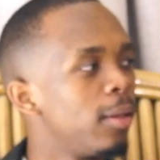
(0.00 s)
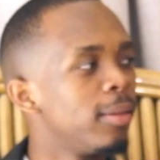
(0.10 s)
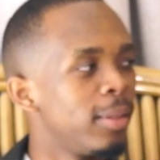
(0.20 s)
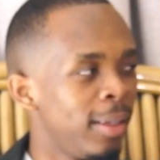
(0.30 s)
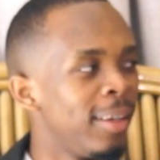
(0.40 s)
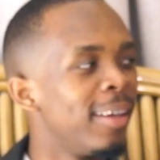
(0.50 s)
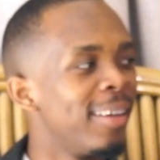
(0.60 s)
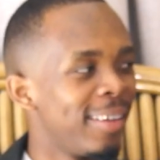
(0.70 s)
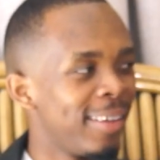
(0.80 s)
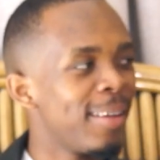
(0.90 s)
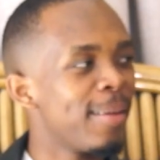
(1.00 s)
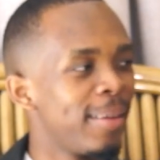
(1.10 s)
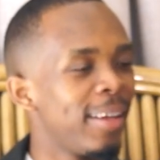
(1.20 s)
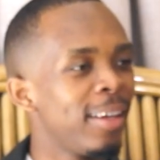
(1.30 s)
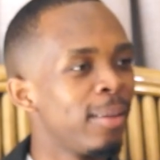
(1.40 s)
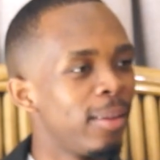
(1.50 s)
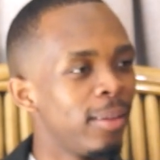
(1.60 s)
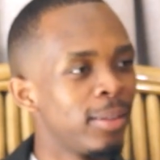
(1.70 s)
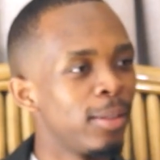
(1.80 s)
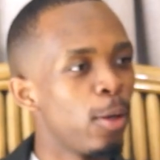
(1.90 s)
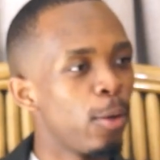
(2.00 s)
Maybe a few, I don't know. But